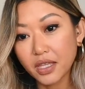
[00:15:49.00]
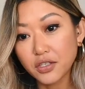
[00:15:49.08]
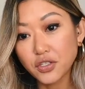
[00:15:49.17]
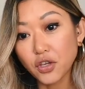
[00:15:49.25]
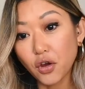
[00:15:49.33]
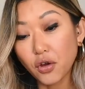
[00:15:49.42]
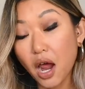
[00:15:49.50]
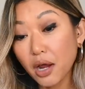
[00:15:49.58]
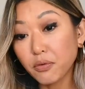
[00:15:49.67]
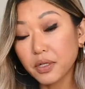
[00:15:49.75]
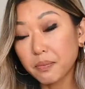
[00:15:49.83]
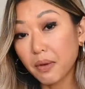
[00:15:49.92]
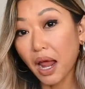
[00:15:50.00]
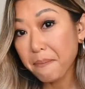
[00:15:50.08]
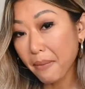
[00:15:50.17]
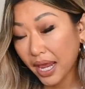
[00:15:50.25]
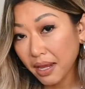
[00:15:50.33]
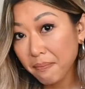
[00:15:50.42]
So I
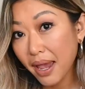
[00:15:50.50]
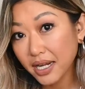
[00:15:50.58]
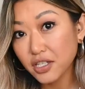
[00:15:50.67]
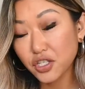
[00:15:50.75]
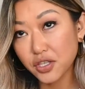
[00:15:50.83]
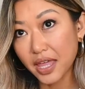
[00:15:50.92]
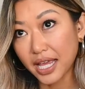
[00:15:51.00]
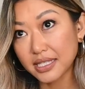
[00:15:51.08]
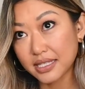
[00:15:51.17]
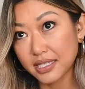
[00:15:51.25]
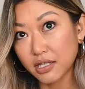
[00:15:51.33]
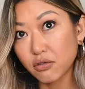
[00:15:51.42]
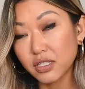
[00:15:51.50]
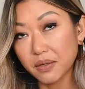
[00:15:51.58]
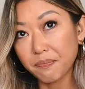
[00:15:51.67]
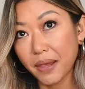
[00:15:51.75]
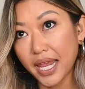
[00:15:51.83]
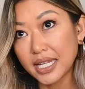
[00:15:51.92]
may manage that still,
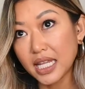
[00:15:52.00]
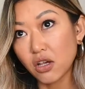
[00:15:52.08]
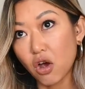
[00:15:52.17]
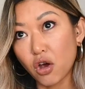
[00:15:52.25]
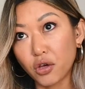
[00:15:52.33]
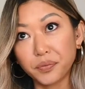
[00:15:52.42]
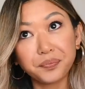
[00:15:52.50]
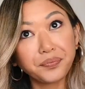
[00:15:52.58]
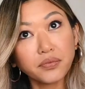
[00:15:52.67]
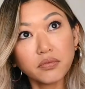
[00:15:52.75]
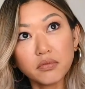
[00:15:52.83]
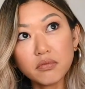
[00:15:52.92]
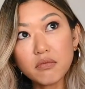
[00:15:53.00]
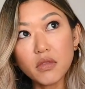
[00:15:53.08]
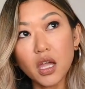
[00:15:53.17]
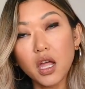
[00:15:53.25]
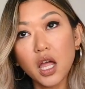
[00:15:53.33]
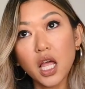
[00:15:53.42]
depending on
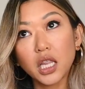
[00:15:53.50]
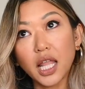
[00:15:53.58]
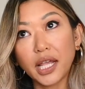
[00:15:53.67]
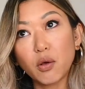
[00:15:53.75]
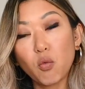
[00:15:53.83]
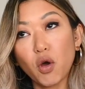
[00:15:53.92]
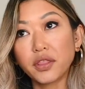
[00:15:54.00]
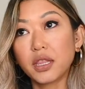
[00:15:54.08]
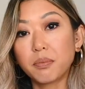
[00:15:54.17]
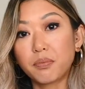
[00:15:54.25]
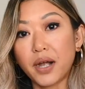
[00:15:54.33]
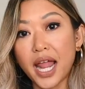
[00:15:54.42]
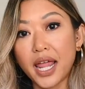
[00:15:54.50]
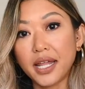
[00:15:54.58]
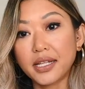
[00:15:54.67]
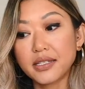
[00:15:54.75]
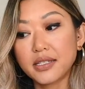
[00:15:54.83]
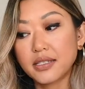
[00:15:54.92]
like what the
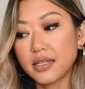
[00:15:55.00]
brand